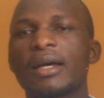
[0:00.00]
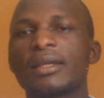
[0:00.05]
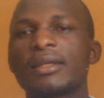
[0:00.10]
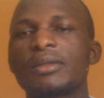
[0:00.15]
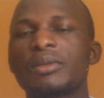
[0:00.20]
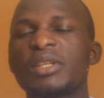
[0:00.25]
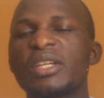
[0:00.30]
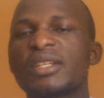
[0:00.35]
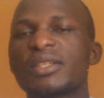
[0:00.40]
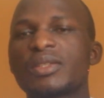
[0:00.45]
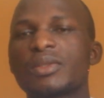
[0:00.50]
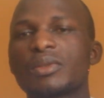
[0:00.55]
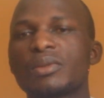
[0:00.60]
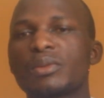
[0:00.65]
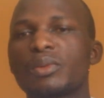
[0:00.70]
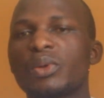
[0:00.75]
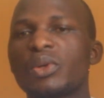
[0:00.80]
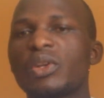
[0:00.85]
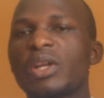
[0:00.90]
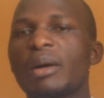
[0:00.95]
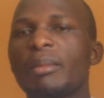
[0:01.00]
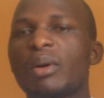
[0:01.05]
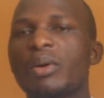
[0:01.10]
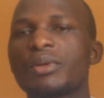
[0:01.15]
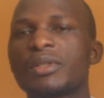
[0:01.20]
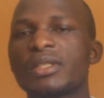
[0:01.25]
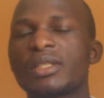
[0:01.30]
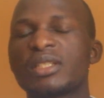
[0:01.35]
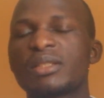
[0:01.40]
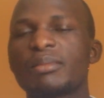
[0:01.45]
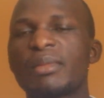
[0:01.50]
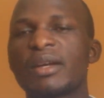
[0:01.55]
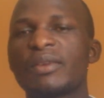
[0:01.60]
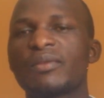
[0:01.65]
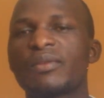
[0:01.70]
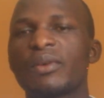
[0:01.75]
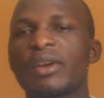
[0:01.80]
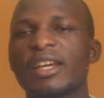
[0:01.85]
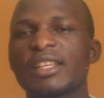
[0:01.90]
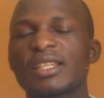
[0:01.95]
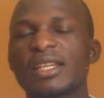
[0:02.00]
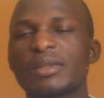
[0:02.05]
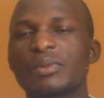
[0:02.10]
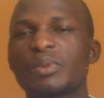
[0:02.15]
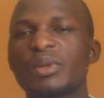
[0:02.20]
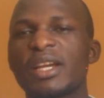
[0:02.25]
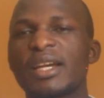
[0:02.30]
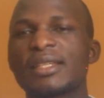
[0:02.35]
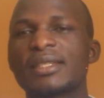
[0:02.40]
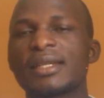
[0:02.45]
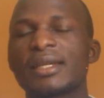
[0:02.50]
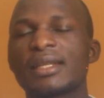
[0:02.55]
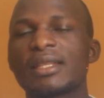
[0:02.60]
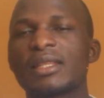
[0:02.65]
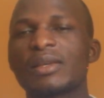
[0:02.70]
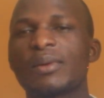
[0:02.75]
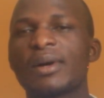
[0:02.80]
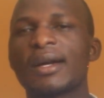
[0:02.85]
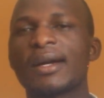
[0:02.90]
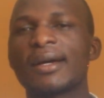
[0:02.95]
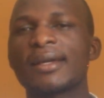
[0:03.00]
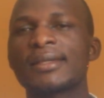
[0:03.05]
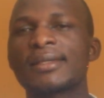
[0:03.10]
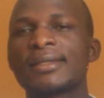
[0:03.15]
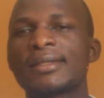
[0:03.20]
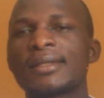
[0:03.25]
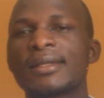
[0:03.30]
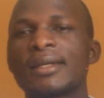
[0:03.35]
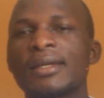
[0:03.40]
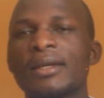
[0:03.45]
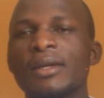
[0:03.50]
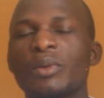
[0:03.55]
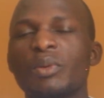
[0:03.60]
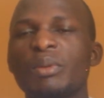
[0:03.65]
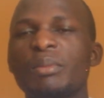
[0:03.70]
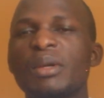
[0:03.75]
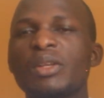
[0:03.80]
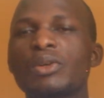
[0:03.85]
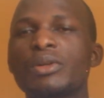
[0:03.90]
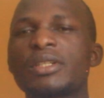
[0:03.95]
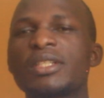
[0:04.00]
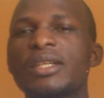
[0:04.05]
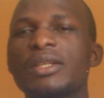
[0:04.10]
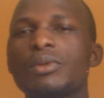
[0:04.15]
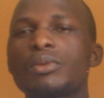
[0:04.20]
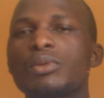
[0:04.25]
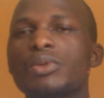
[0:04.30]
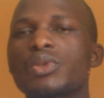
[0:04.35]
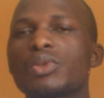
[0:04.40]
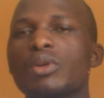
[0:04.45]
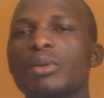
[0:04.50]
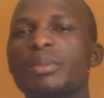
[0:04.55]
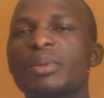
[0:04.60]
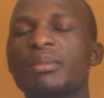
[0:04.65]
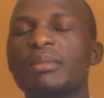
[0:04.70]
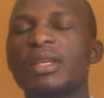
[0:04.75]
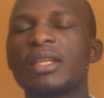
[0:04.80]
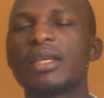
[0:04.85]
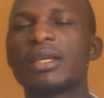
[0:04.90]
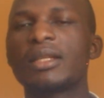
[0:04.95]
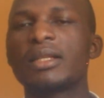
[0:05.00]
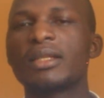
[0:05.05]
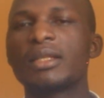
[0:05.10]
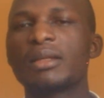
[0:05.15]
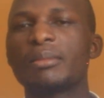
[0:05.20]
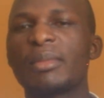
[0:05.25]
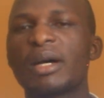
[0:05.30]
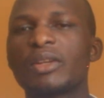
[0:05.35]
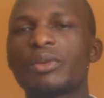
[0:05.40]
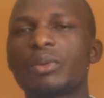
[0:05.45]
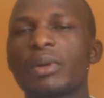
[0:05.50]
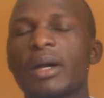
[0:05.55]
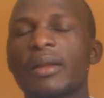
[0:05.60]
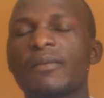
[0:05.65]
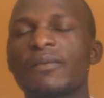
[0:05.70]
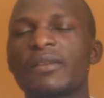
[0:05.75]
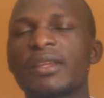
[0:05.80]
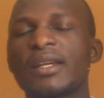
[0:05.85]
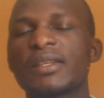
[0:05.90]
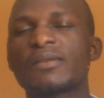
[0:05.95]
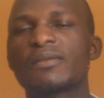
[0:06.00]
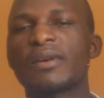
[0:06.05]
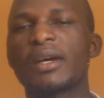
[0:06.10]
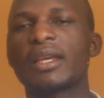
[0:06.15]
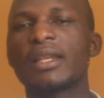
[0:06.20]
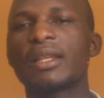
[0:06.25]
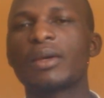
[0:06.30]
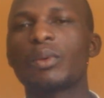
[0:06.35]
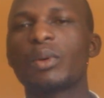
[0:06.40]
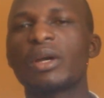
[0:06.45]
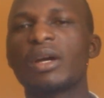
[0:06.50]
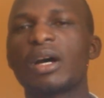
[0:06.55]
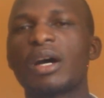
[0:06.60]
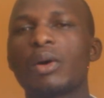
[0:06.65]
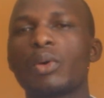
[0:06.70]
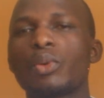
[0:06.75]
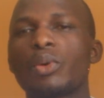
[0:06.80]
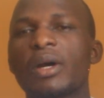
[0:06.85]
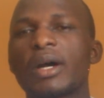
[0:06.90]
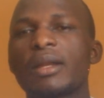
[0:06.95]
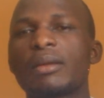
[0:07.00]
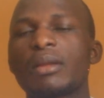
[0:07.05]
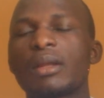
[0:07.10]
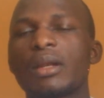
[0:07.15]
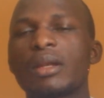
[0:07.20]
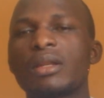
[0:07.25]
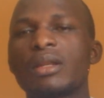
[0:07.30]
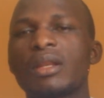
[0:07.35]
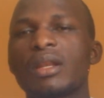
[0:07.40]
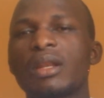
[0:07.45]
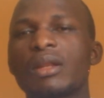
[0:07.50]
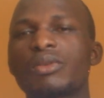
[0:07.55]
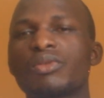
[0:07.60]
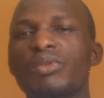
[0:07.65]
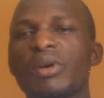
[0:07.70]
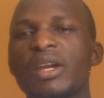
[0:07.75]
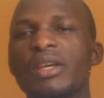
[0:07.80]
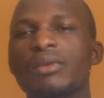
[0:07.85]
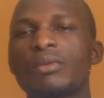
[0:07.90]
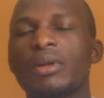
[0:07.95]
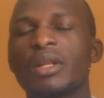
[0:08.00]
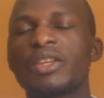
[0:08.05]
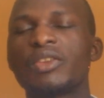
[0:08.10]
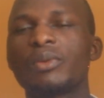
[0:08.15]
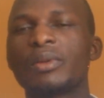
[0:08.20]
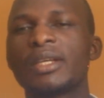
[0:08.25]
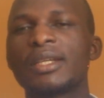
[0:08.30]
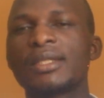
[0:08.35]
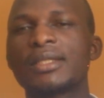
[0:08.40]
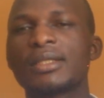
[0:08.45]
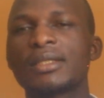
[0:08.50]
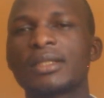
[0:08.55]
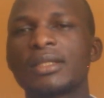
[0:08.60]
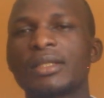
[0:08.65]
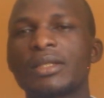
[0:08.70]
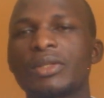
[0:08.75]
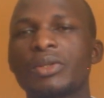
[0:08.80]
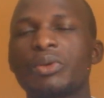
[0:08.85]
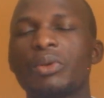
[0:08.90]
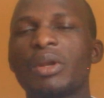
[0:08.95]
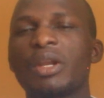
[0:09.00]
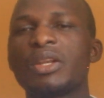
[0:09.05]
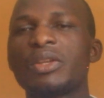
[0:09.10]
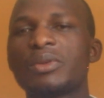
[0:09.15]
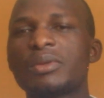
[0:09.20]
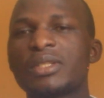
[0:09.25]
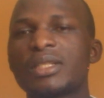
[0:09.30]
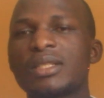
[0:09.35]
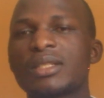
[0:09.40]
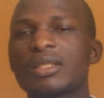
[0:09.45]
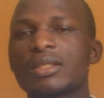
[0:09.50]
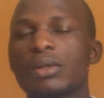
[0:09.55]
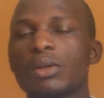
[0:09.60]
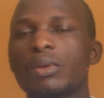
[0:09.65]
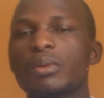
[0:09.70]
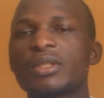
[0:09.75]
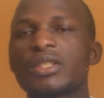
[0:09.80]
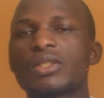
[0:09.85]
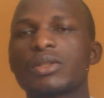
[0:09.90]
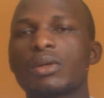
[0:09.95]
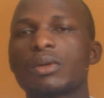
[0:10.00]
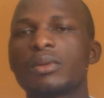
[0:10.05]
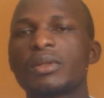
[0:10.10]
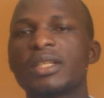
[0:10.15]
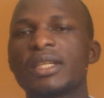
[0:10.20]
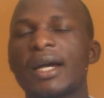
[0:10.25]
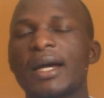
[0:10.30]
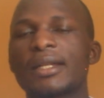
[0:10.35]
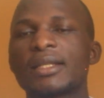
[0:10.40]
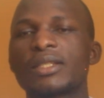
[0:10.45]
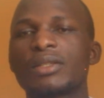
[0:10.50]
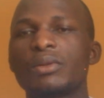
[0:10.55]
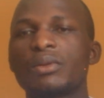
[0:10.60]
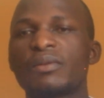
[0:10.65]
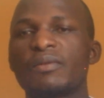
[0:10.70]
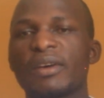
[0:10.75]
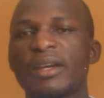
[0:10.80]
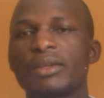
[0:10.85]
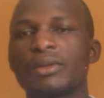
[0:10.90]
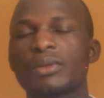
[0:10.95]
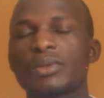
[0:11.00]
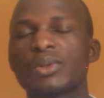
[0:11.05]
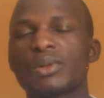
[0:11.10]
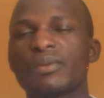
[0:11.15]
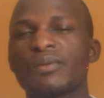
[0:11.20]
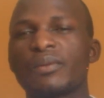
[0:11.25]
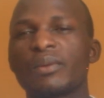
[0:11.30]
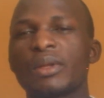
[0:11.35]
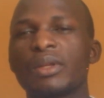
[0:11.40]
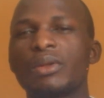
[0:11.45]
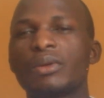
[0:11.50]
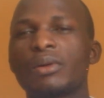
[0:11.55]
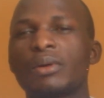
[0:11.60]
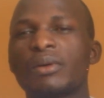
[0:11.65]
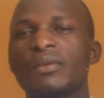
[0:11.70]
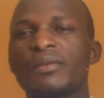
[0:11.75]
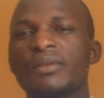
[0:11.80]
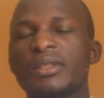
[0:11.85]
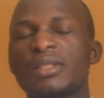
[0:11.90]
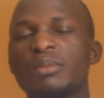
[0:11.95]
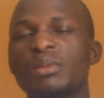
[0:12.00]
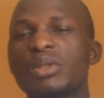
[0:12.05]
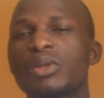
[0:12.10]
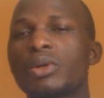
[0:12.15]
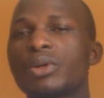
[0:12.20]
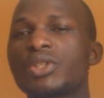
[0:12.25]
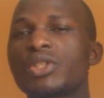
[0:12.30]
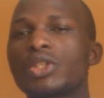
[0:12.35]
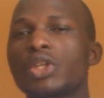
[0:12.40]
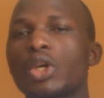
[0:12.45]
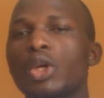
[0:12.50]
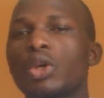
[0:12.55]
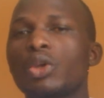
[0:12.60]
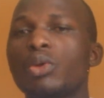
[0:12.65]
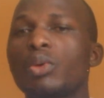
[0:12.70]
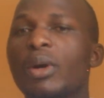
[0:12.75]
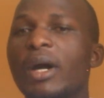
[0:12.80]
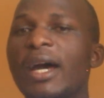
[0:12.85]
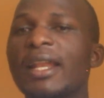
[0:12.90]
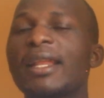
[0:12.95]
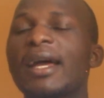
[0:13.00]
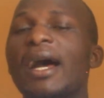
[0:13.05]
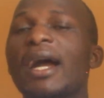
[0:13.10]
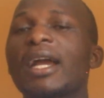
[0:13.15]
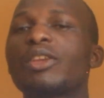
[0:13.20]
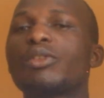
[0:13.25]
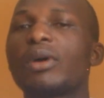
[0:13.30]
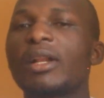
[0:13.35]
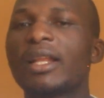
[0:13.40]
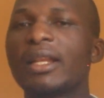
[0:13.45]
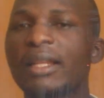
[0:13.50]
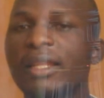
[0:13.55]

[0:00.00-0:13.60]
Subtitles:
Yes, we know about it, but for us, we as health workers, we may not tell you to stop immediately, but you can just find a way how you can try to regulate. You reduce it slowly until you find yourself when you're off it, because you can actually